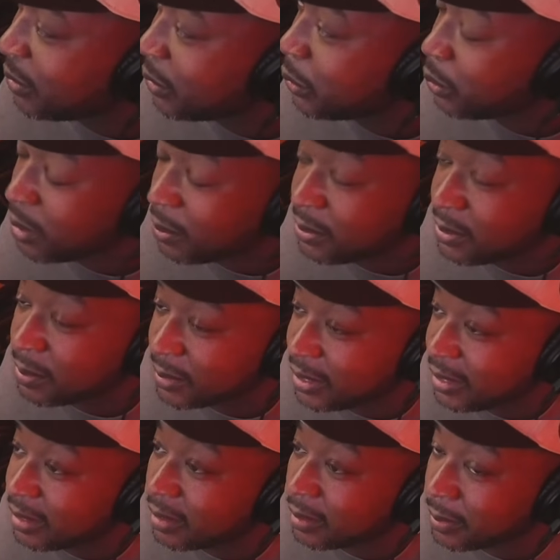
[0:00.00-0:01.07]
whoop some
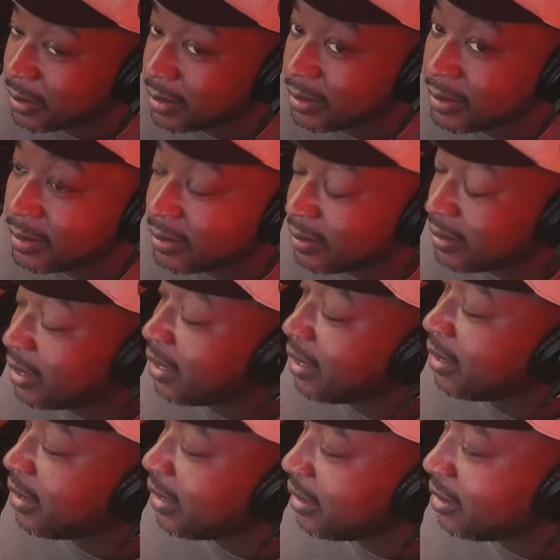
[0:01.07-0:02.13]
tail, bro. Like
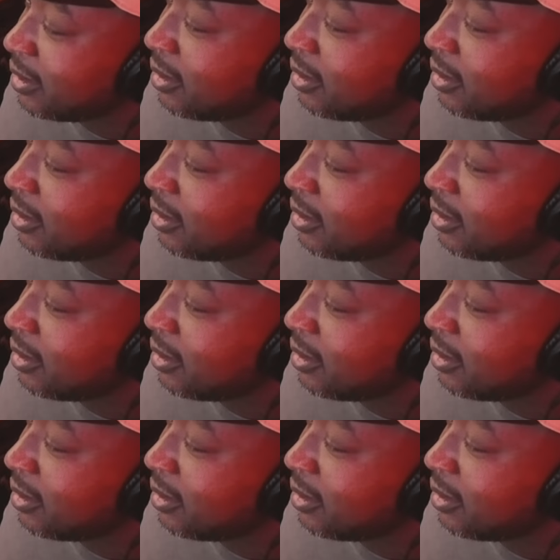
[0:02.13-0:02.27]
it's